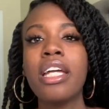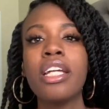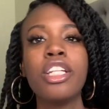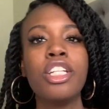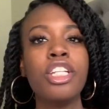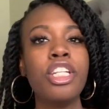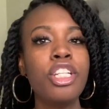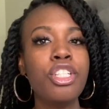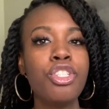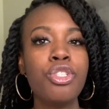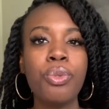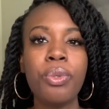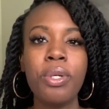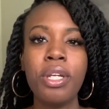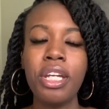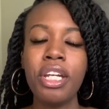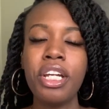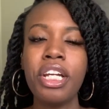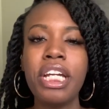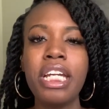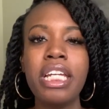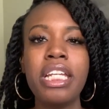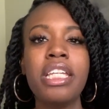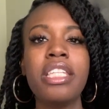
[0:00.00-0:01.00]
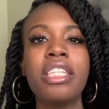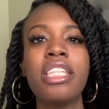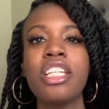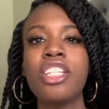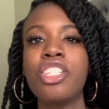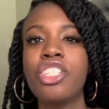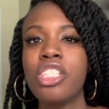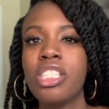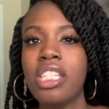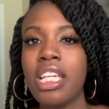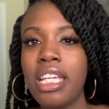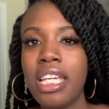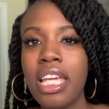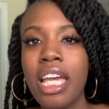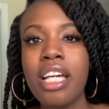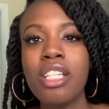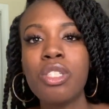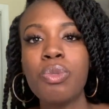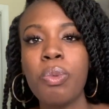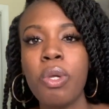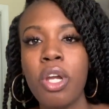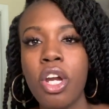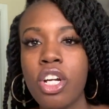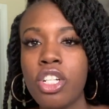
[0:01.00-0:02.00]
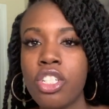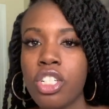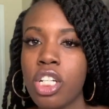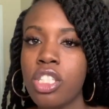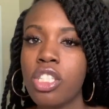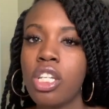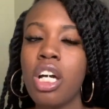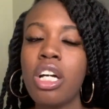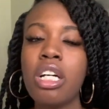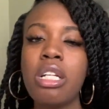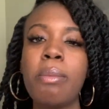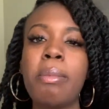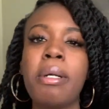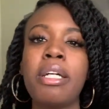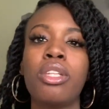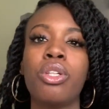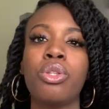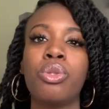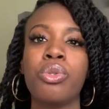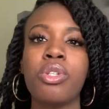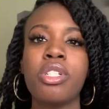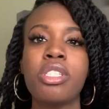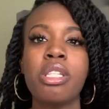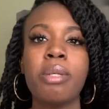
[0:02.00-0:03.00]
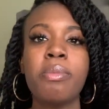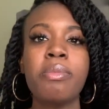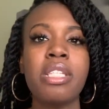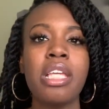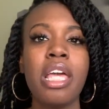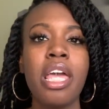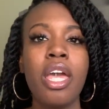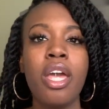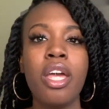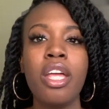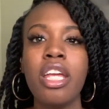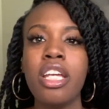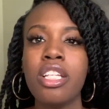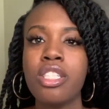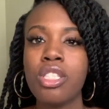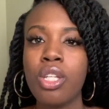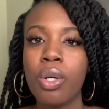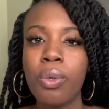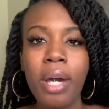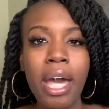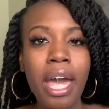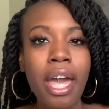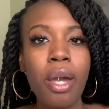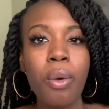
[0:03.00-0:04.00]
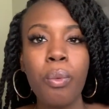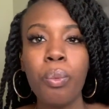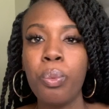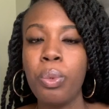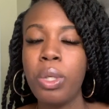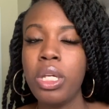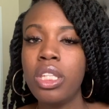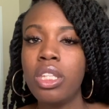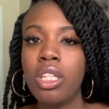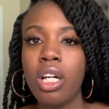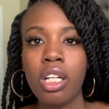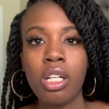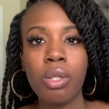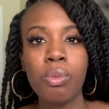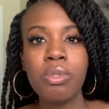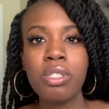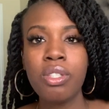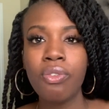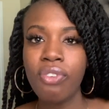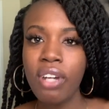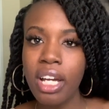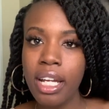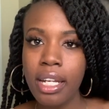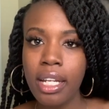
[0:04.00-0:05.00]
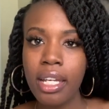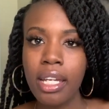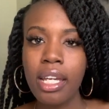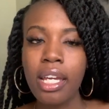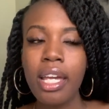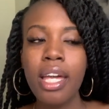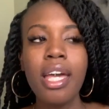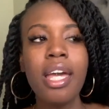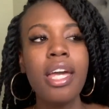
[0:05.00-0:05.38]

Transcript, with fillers: Did you hear anything? She said, yes, we heard y'all talking about the threesomes and it's okay. We thought it was funny.